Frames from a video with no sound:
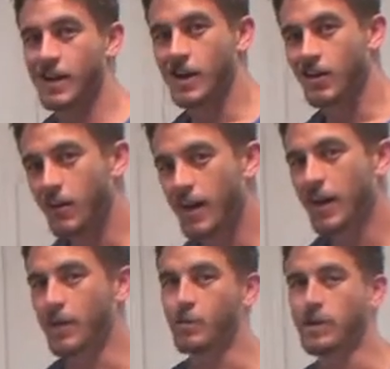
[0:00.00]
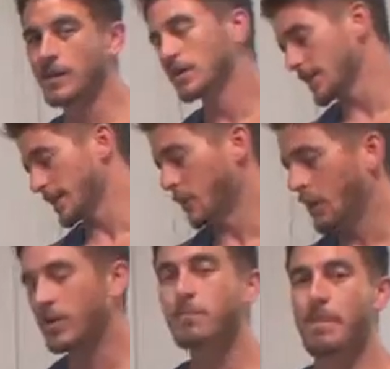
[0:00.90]
Alright, well,
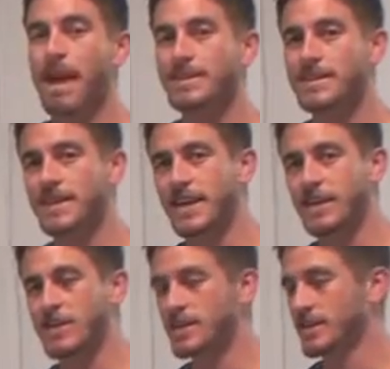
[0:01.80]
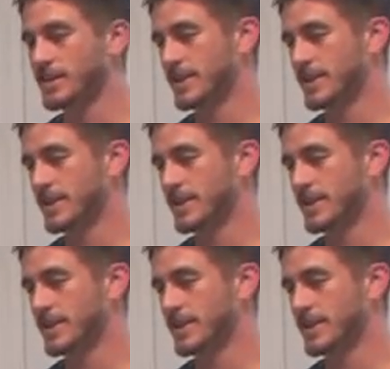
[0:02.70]
welcome back to the kitchen.